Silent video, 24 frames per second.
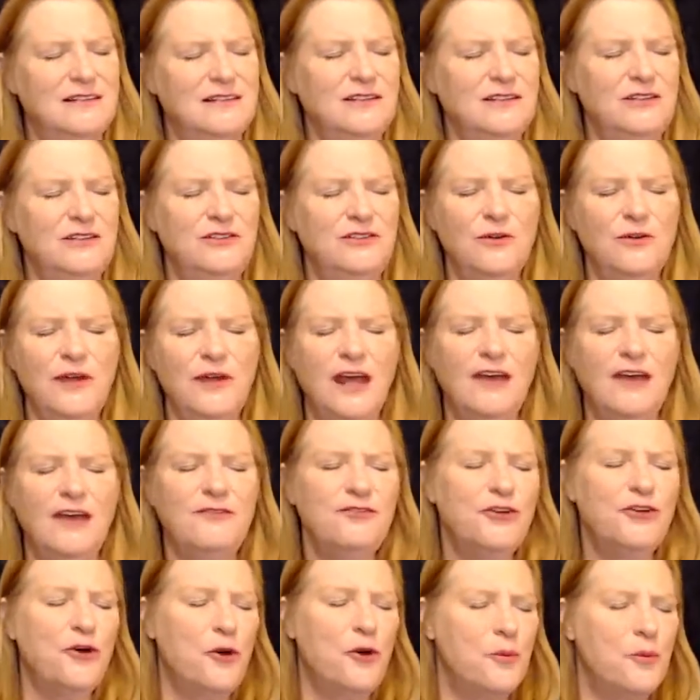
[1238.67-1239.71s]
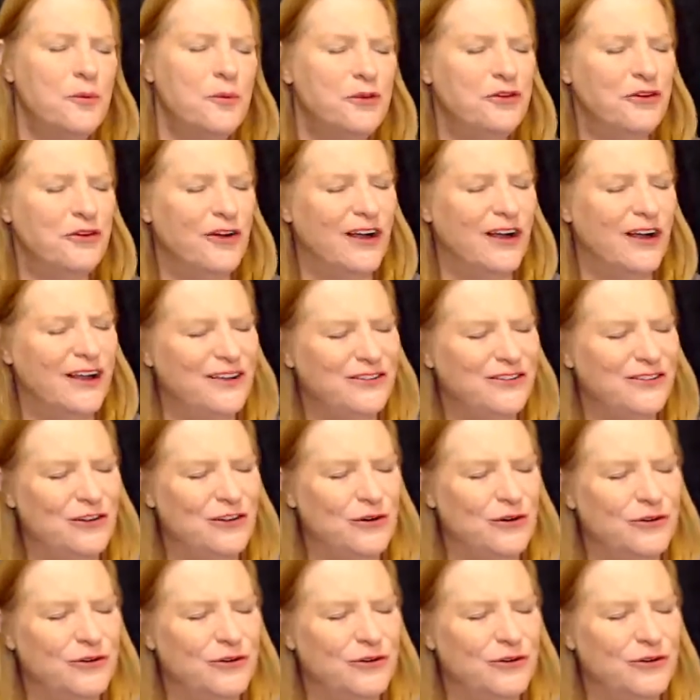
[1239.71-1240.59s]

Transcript: You don't have to open your eyes, though.